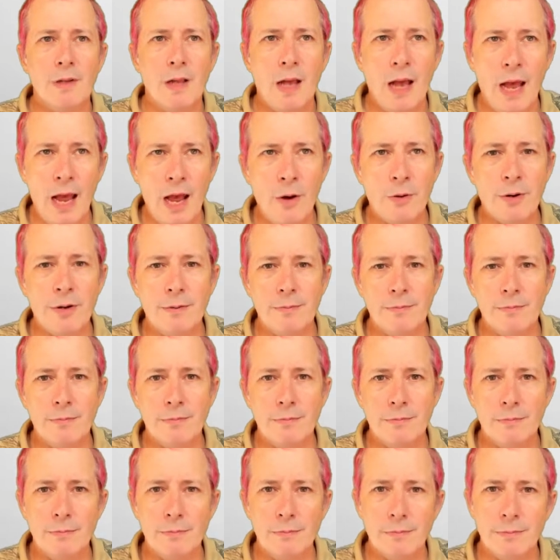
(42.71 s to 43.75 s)
Howdy,
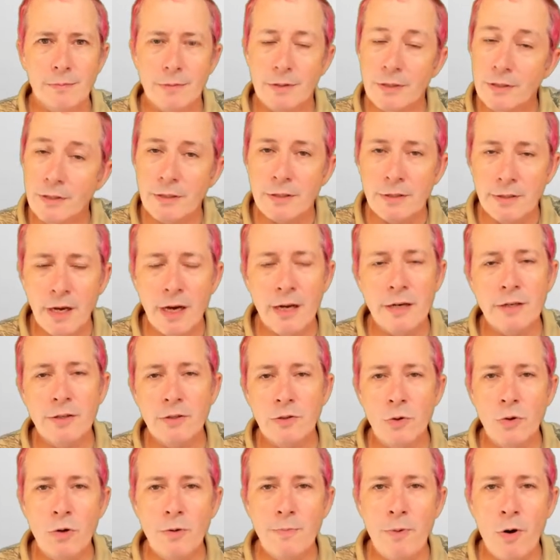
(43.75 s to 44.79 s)
this is
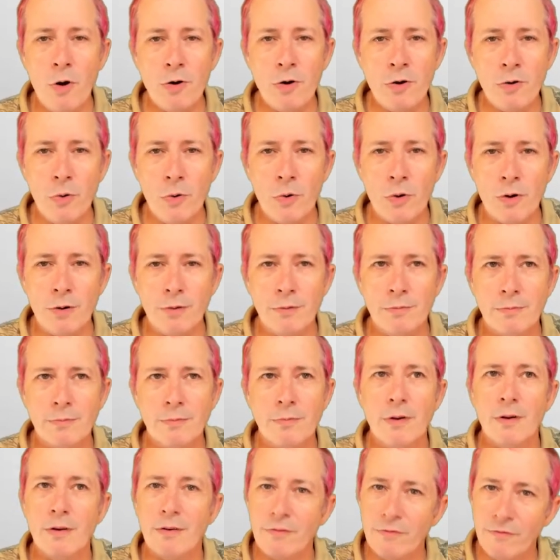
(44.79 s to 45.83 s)
Dinosaur Parkour.
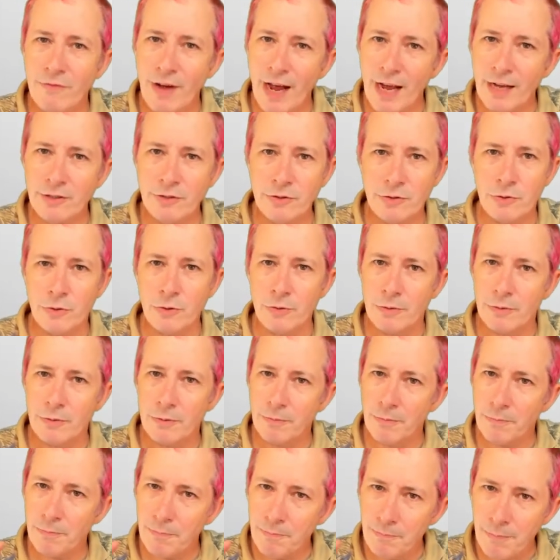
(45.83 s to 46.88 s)
Faster,
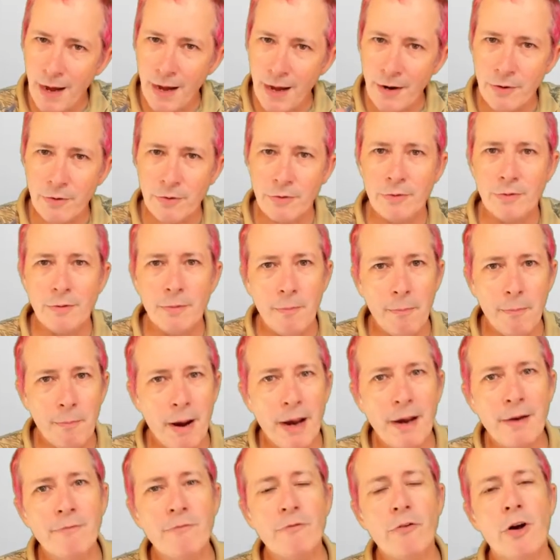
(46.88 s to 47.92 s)
better,
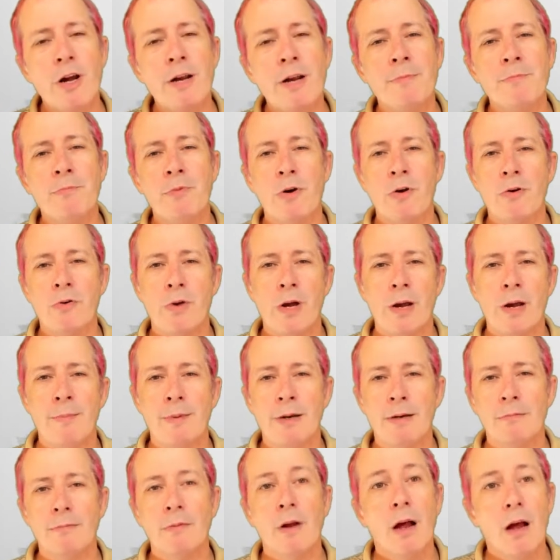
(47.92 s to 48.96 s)
mainframe
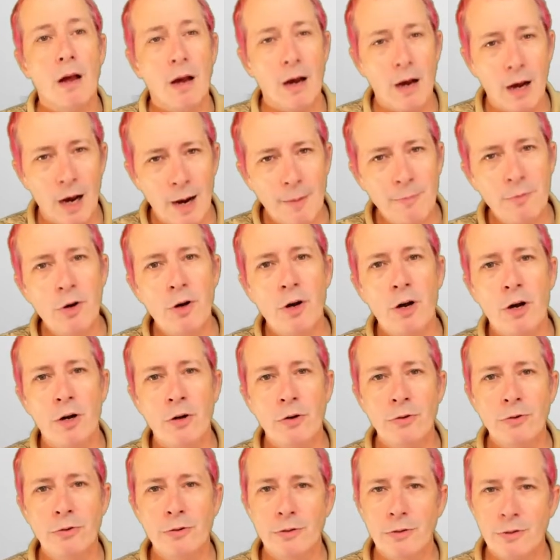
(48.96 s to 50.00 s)
programming. I'm your
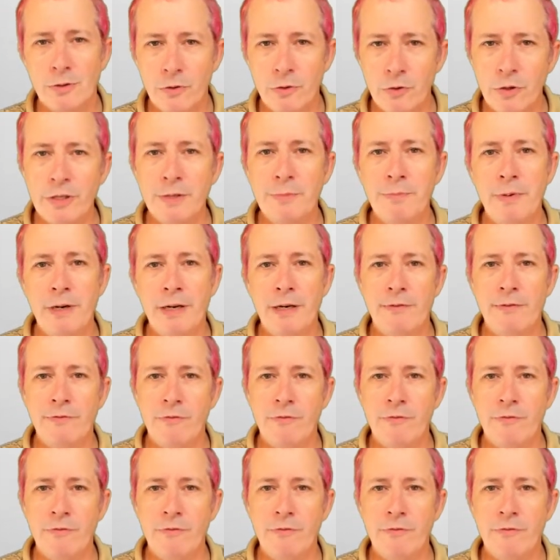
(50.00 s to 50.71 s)
host, Chris P.